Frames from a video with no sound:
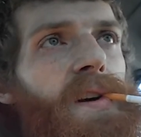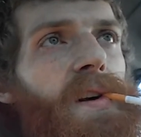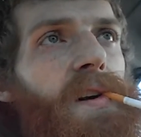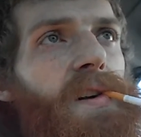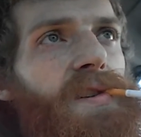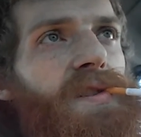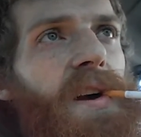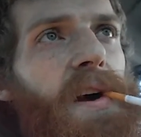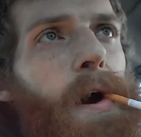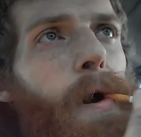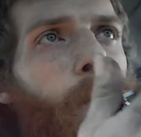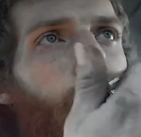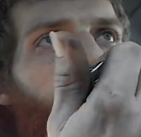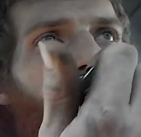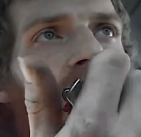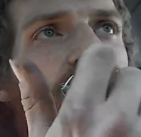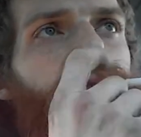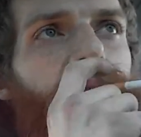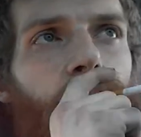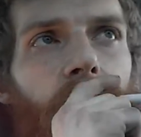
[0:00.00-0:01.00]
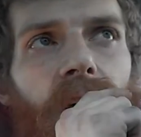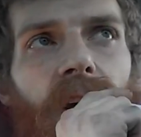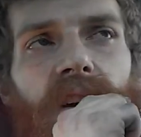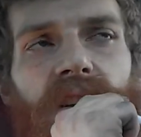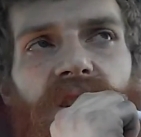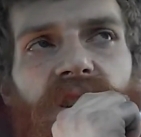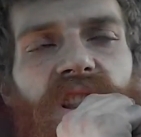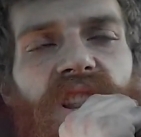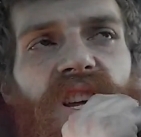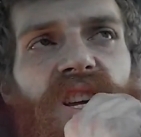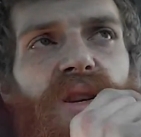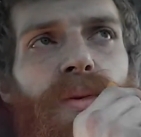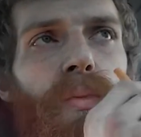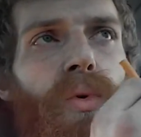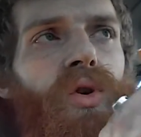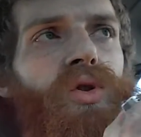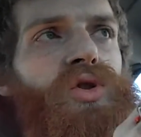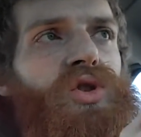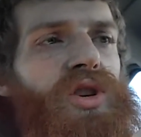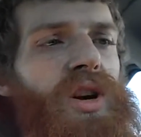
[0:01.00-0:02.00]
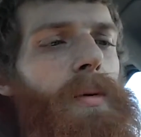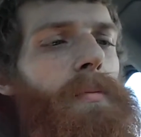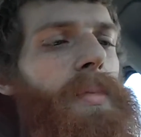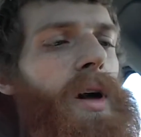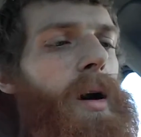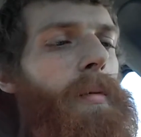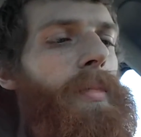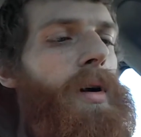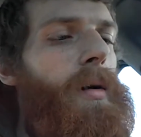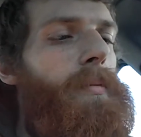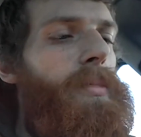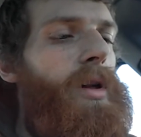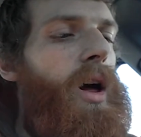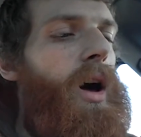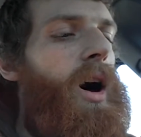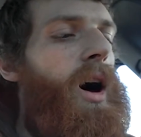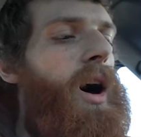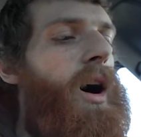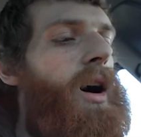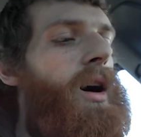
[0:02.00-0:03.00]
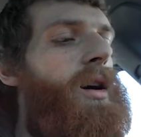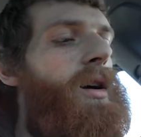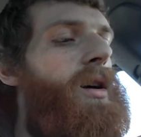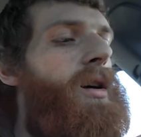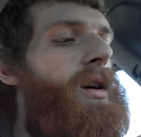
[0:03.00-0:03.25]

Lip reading: this happens because of this bullshit, blah, blah, blah,